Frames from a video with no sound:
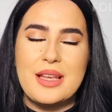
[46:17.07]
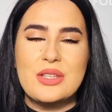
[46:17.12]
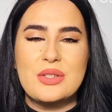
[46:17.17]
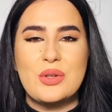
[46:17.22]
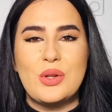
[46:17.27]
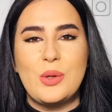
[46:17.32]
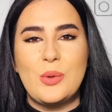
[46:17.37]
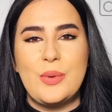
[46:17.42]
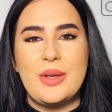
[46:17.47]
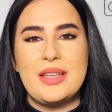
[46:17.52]
As
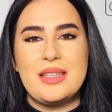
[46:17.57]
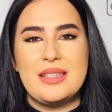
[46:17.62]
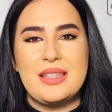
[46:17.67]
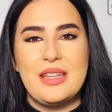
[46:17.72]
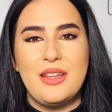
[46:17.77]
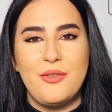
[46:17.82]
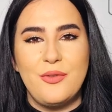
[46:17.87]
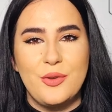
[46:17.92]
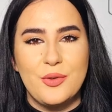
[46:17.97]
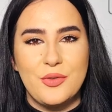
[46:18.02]
always,
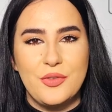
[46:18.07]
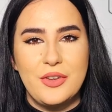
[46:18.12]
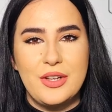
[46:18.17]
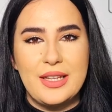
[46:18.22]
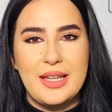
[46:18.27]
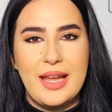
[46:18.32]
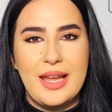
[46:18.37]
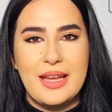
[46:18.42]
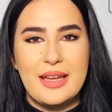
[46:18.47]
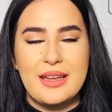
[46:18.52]
if you
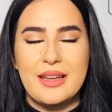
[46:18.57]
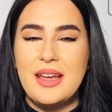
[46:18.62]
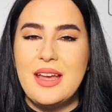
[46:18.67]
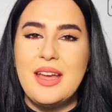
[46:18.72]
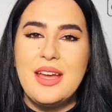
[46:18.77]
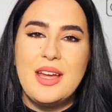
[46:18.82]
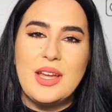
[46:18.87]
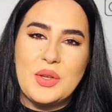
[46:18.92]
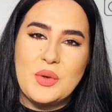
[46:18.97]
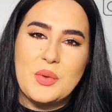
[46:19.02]
feel like
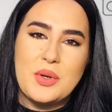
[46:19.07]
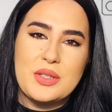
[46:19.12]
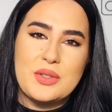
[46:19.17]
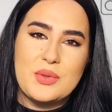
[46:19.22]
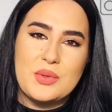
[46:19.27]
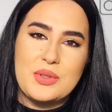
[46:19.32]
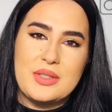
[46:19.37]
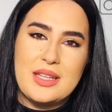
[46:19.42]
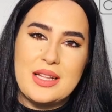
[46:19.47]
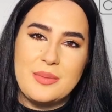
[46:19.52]
you
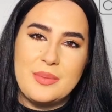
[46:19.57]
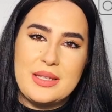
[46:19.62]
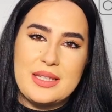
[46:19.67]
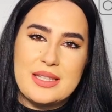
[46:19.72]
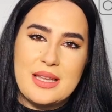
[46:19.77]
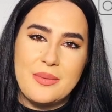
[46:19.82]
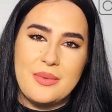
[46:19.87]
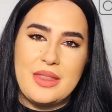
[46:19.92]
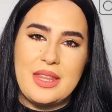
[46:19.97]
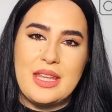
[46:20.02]
want to tell me
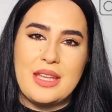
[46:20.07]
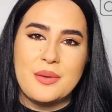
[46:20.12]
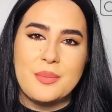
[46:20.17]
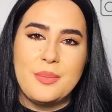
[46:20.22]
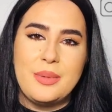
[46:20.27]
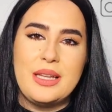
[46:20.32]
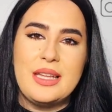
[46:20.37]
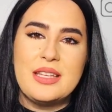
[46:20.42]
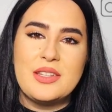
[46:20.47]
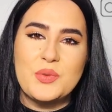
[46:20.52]
something,
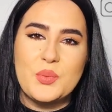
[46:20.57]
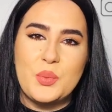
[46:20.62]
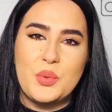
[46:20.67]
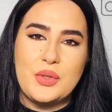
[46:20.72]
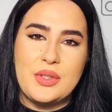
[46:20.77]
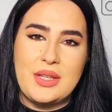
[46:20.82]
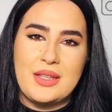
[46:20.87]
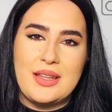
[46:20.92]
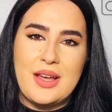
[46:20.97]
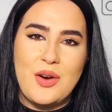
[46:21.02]
please
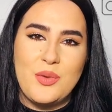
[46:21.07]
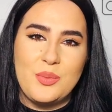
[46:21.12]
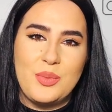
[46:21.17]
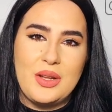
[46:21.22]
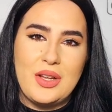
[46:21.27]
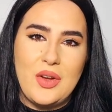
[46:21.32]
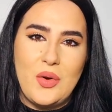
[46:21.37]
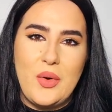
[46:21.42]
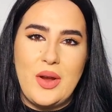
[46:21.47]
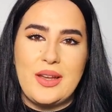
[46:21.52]
put it down
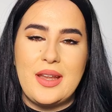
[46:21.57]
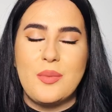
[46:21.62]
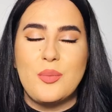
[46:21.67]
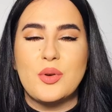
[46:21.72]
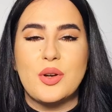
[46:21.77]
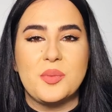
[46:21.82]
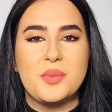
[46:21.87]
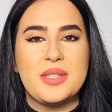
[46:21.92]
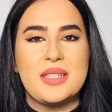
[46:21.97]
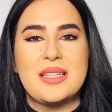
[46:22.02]
below and I
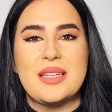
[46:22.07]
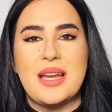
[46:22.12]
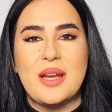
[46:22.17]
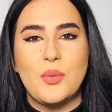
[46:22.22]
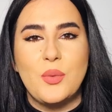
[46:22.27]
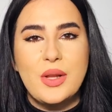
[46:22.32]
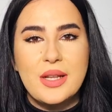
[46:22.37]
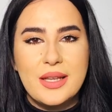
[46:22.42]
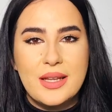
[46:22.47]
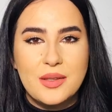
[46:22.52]
promise that
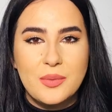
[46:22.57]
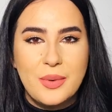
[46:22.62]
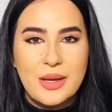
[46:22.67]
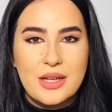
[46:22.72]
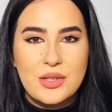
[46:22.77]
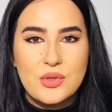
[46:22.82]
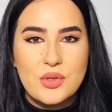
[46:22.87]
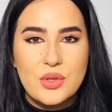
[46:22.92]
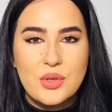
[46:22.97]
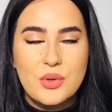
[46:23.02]
I will get back to